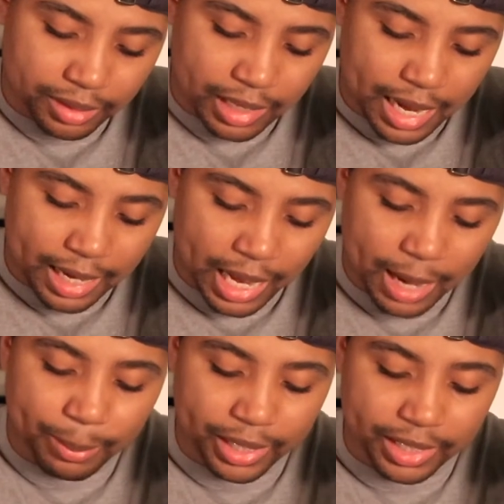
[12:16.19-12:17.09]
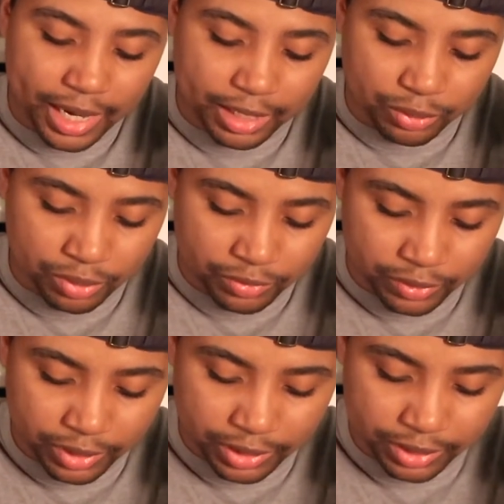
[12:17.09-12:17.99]
I, I paid extra
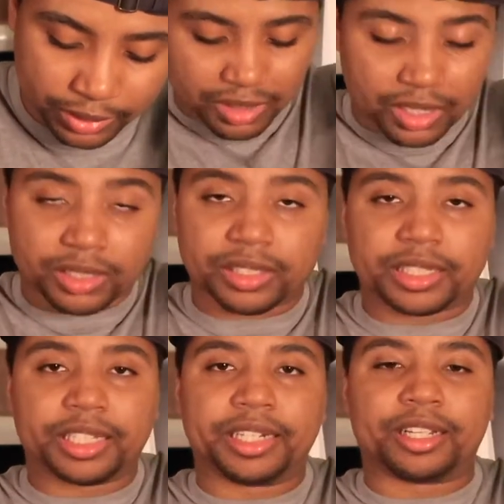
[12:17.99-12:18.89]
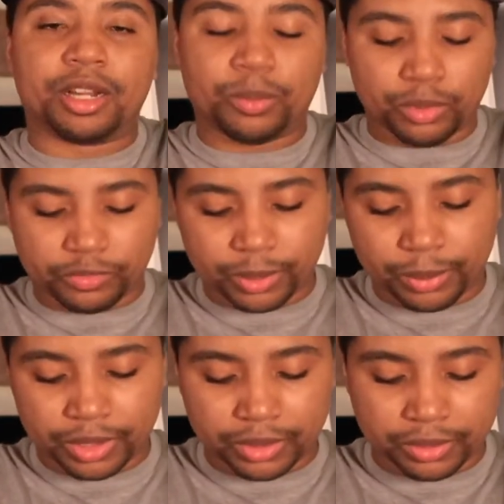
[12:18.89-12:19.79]
for this because it didn't come with the
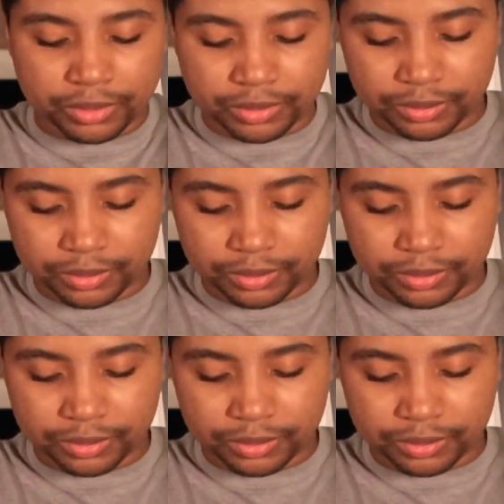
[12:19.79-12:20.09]
bundle.